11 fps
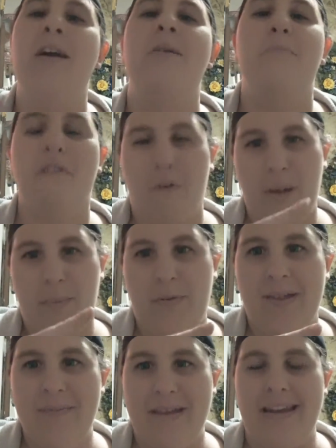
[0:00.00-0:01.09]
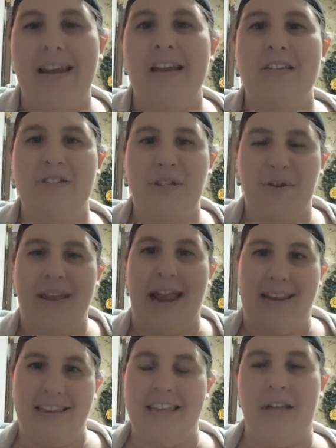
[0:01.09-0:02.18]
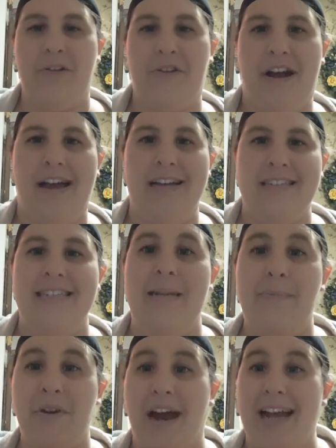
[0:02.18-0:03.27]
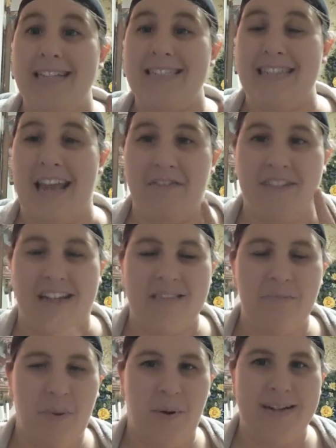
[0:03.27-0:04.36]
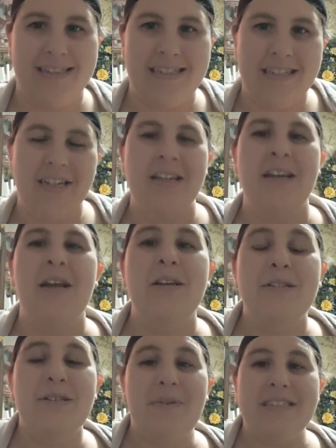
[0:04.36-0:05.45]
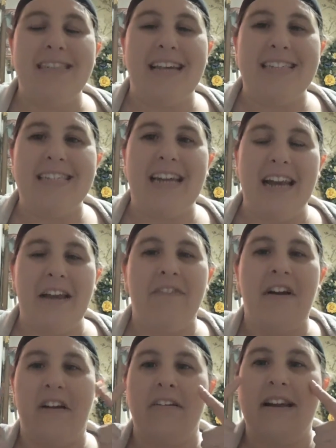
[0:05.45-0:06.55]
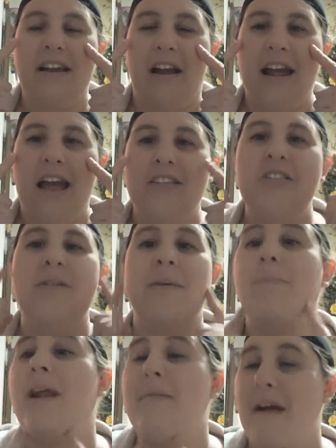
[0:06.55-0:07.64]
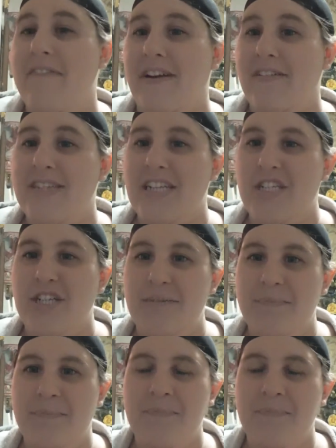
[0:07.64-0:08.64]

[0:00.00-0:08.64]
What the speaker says: before you put them in so you don't get anything in your eyes. Keep your eyes safe, that's important. So once that's done, I've already gone ahead too and put on my foundation.